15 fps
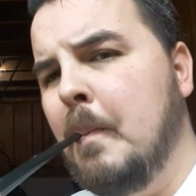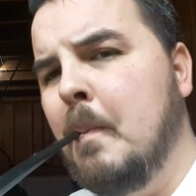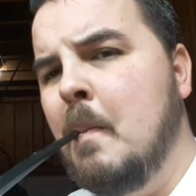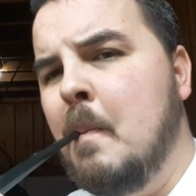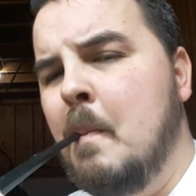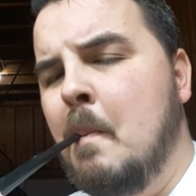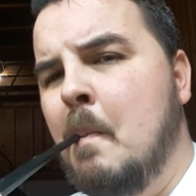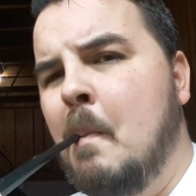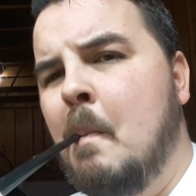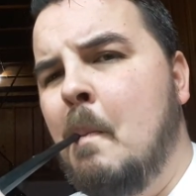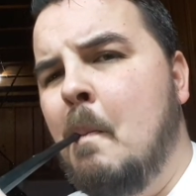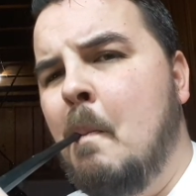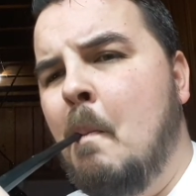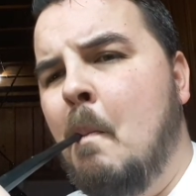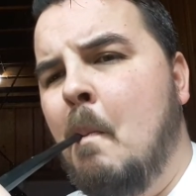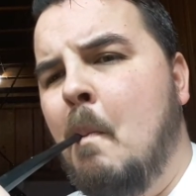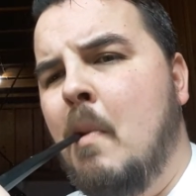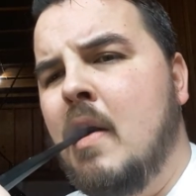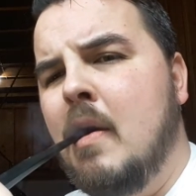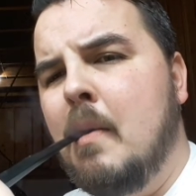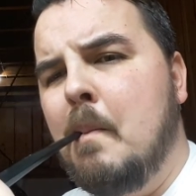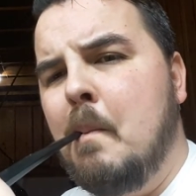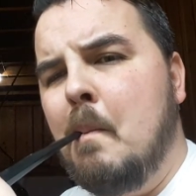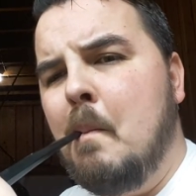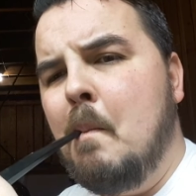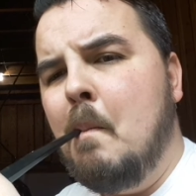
No one is speaking in this clip.